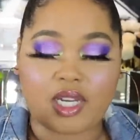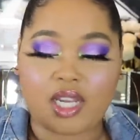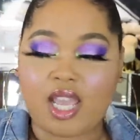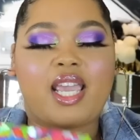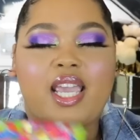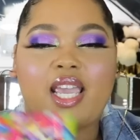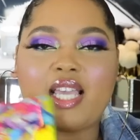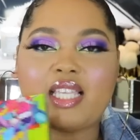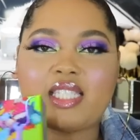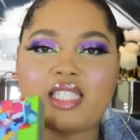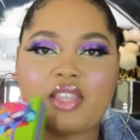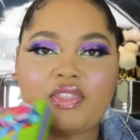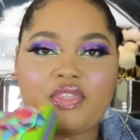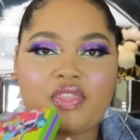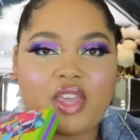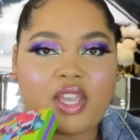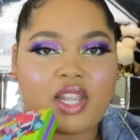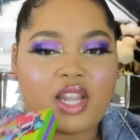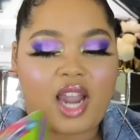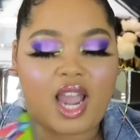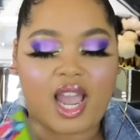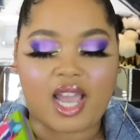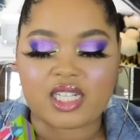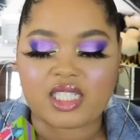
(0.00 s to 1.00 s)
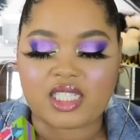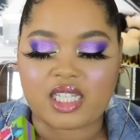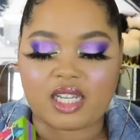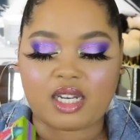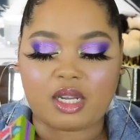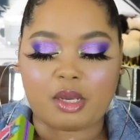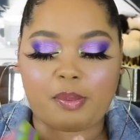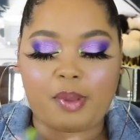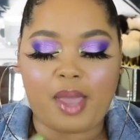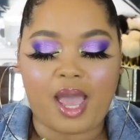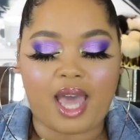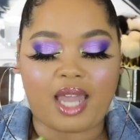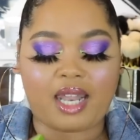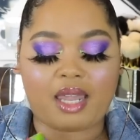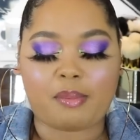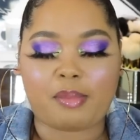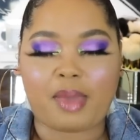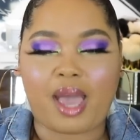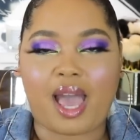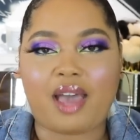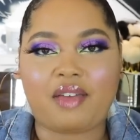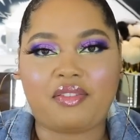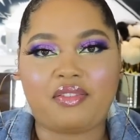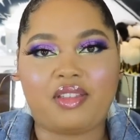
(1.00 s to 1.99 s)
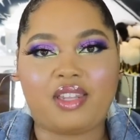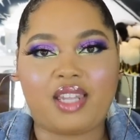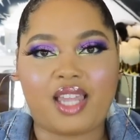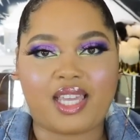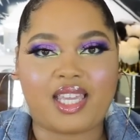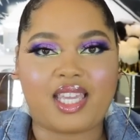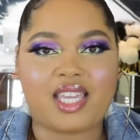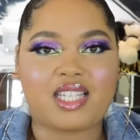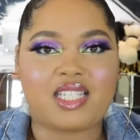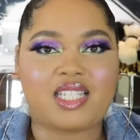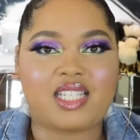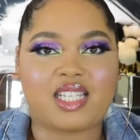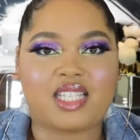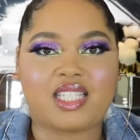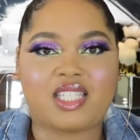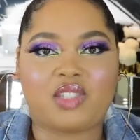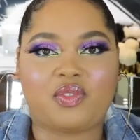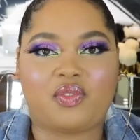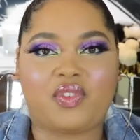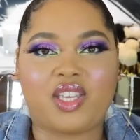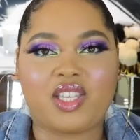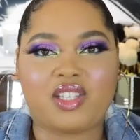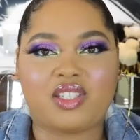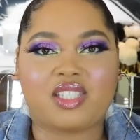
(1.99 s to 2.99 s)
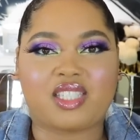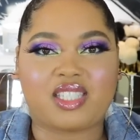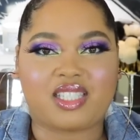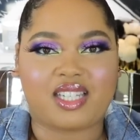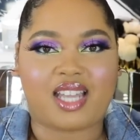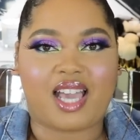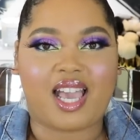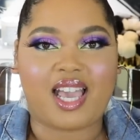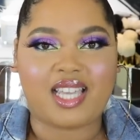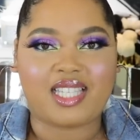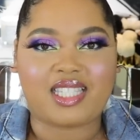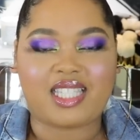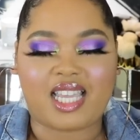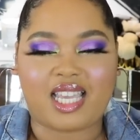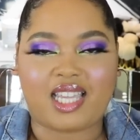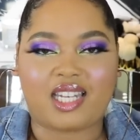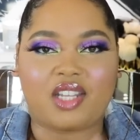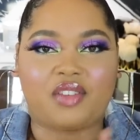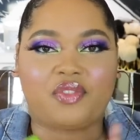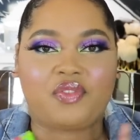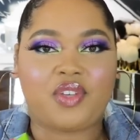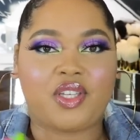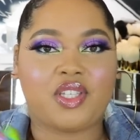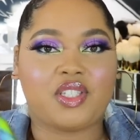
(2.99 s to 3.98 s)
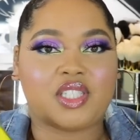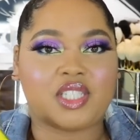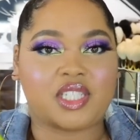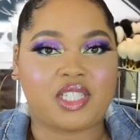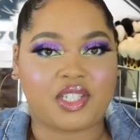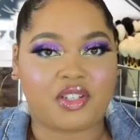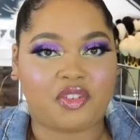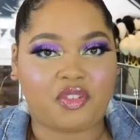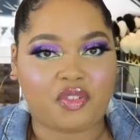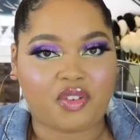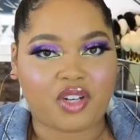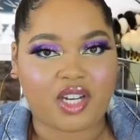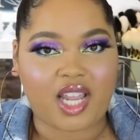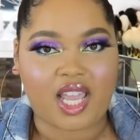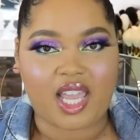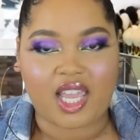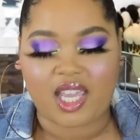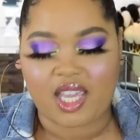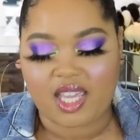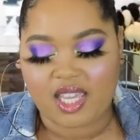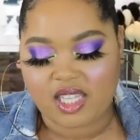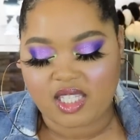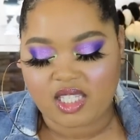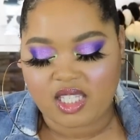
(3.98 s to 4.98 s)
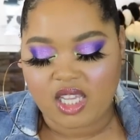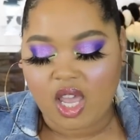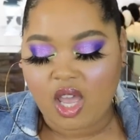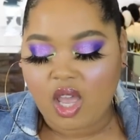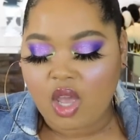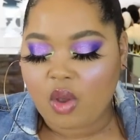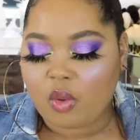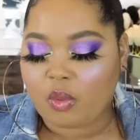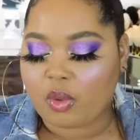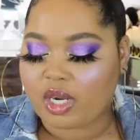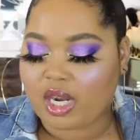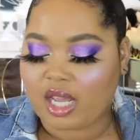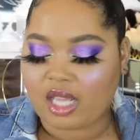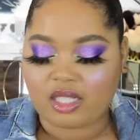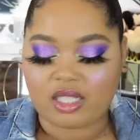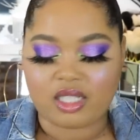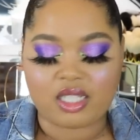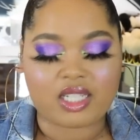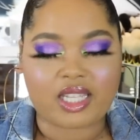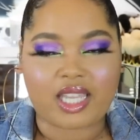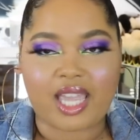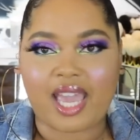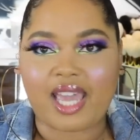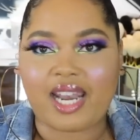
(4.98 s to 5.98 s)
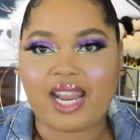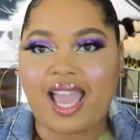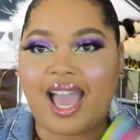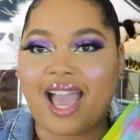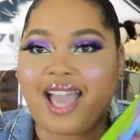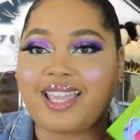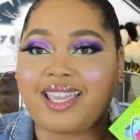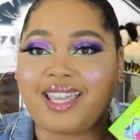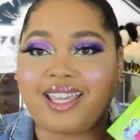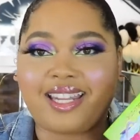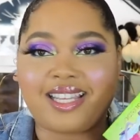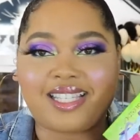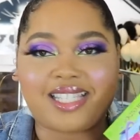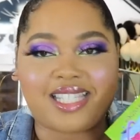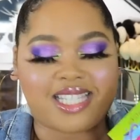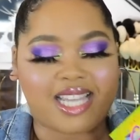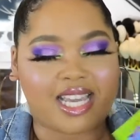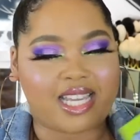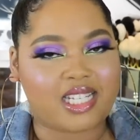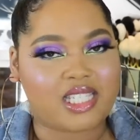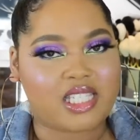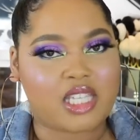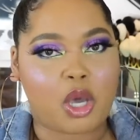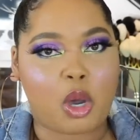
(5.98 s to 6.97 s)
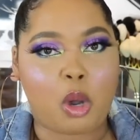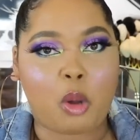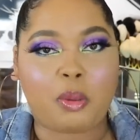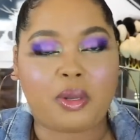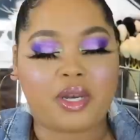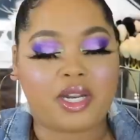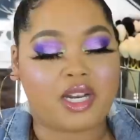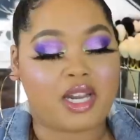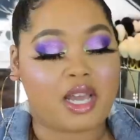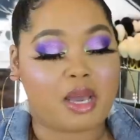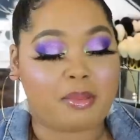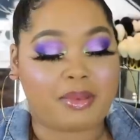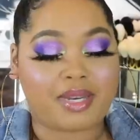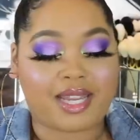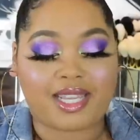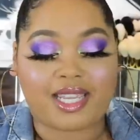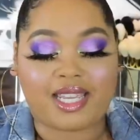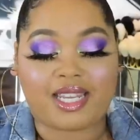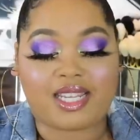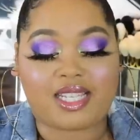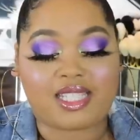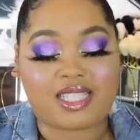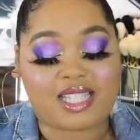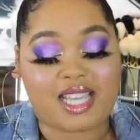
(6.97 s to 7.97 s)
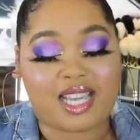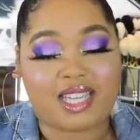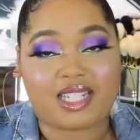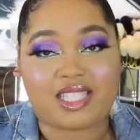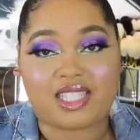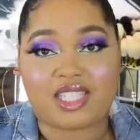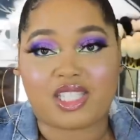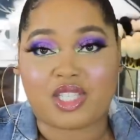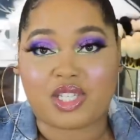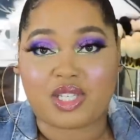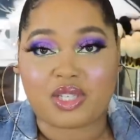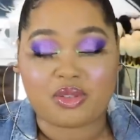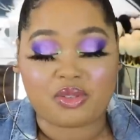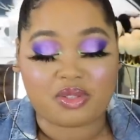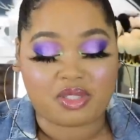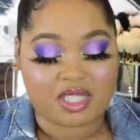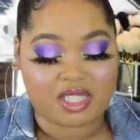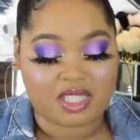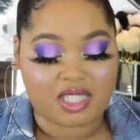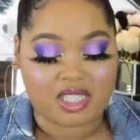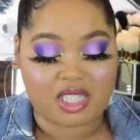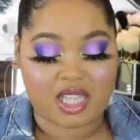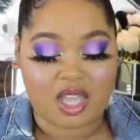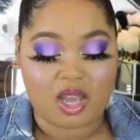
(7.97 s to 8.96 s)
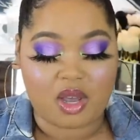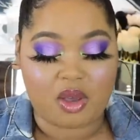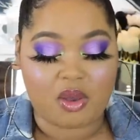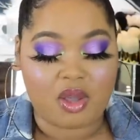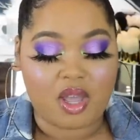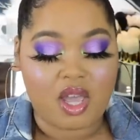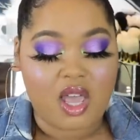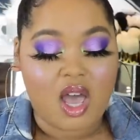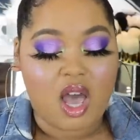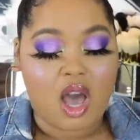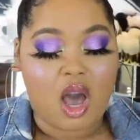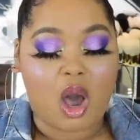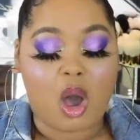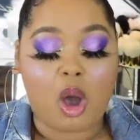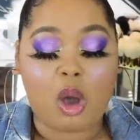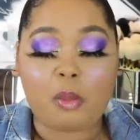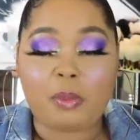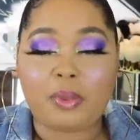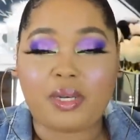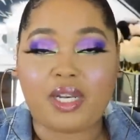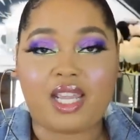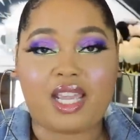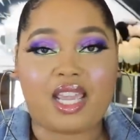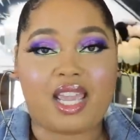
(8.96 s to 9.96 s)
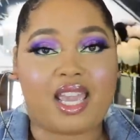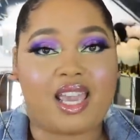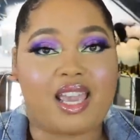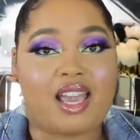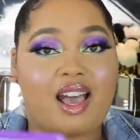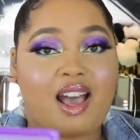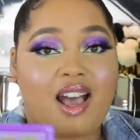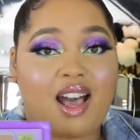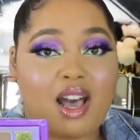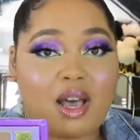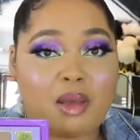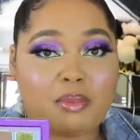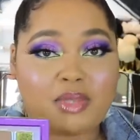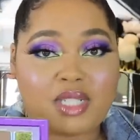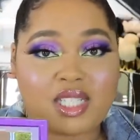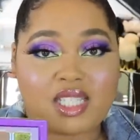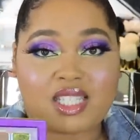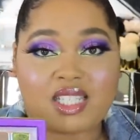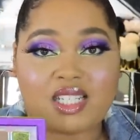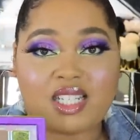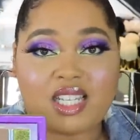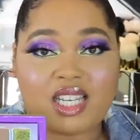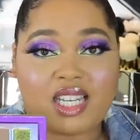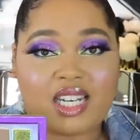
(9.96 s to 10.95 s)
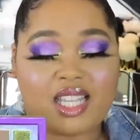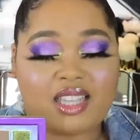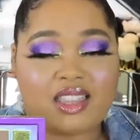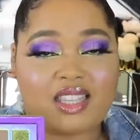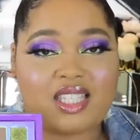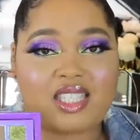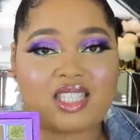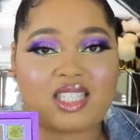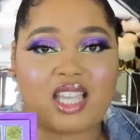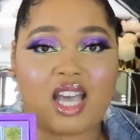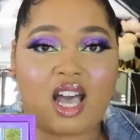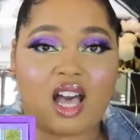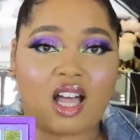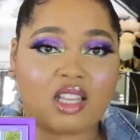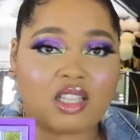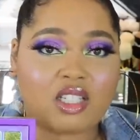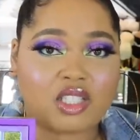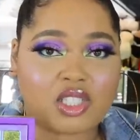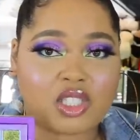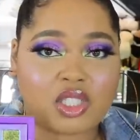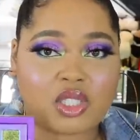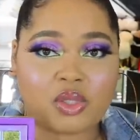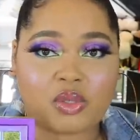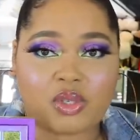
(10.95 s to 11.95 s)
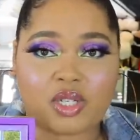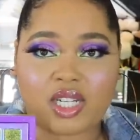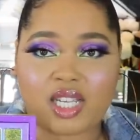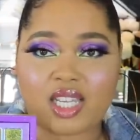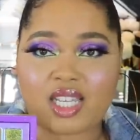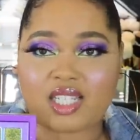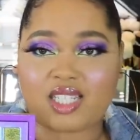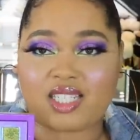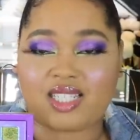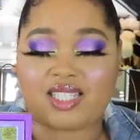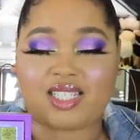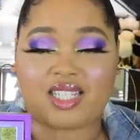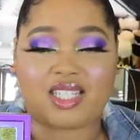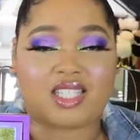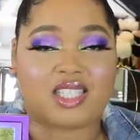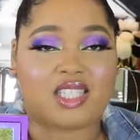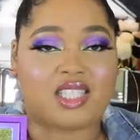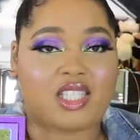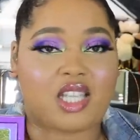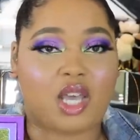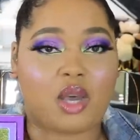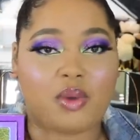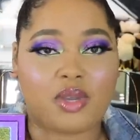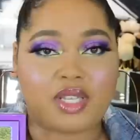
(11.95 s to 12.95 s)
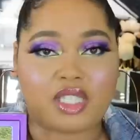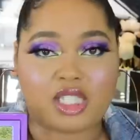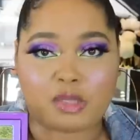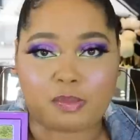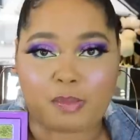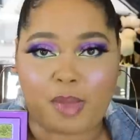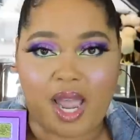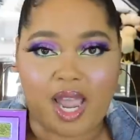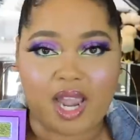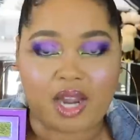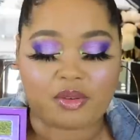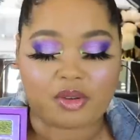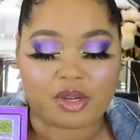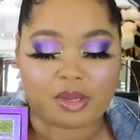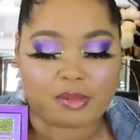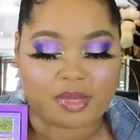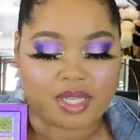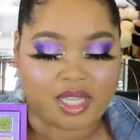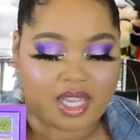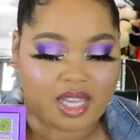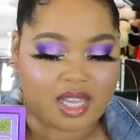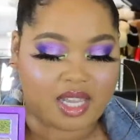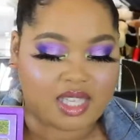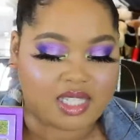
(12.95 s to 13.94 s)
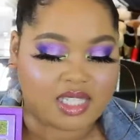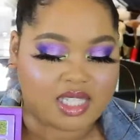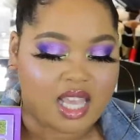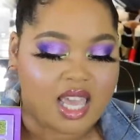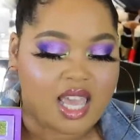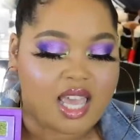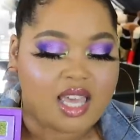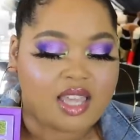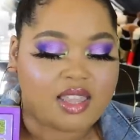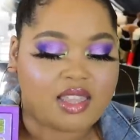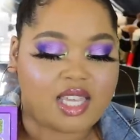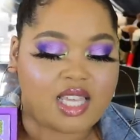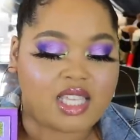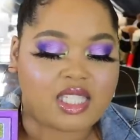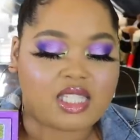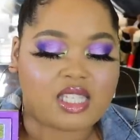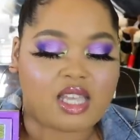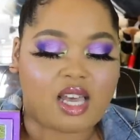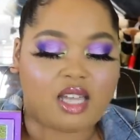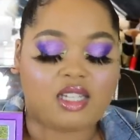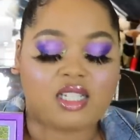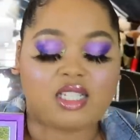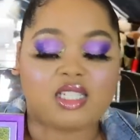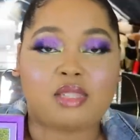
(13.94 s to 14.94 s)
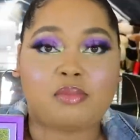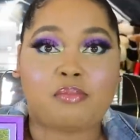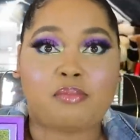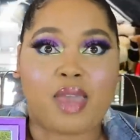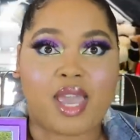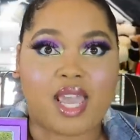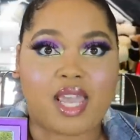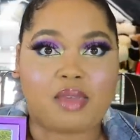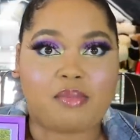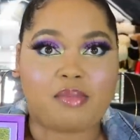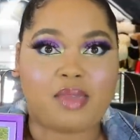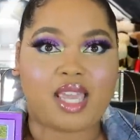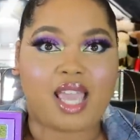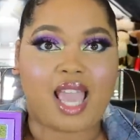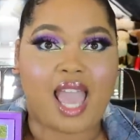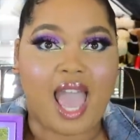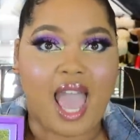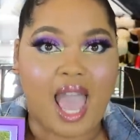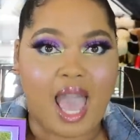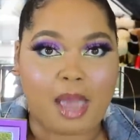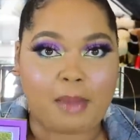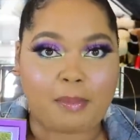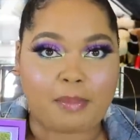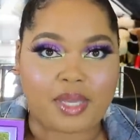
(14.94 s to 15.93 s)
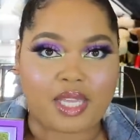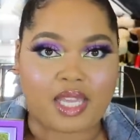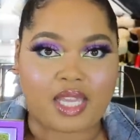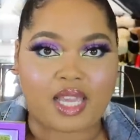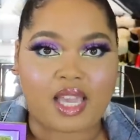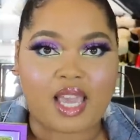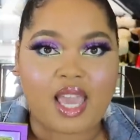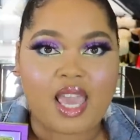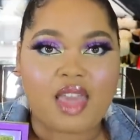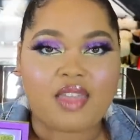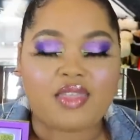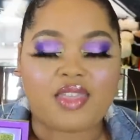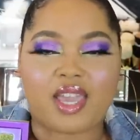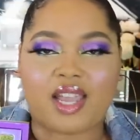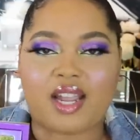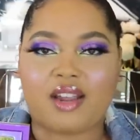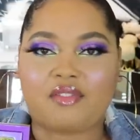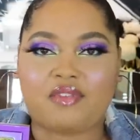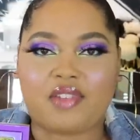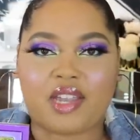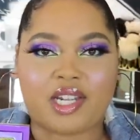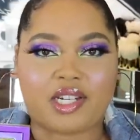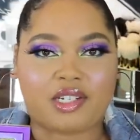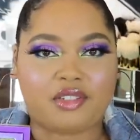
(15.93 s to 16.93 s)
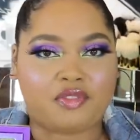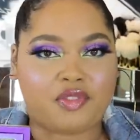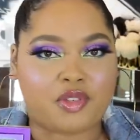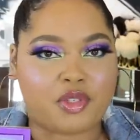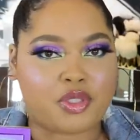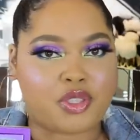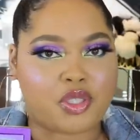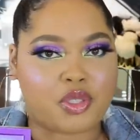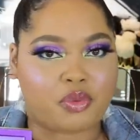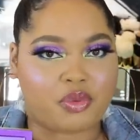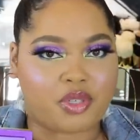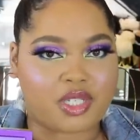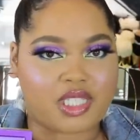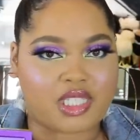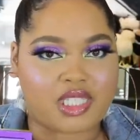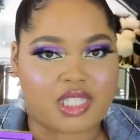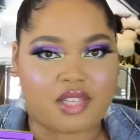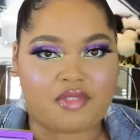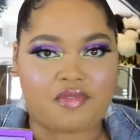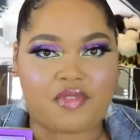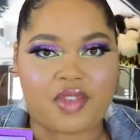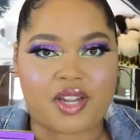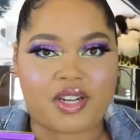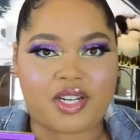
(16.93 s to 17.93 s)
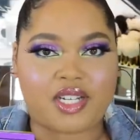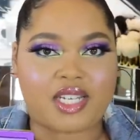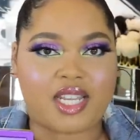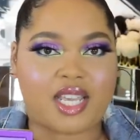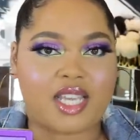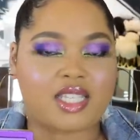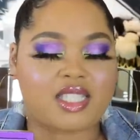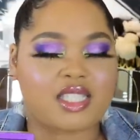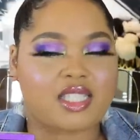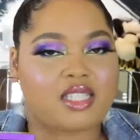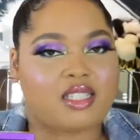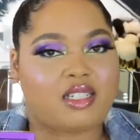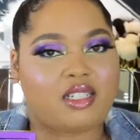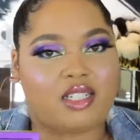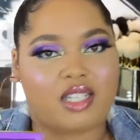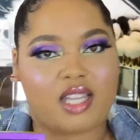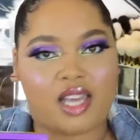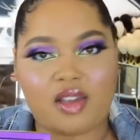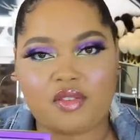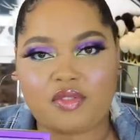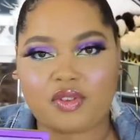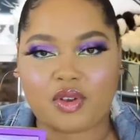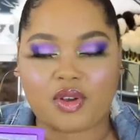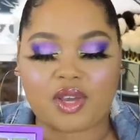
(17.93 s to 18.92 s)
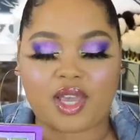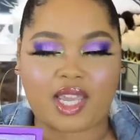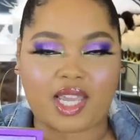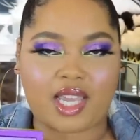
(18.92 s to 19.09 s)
It is a thicker eyeshadow palette, but I feel like it just feels nice and it feels different. And when I look at it, I get excited to open it up and I get excited to use it. So opening it up, just looking at this color story is just so inspiring because these colors make me happy. They are very futuristic, very next level.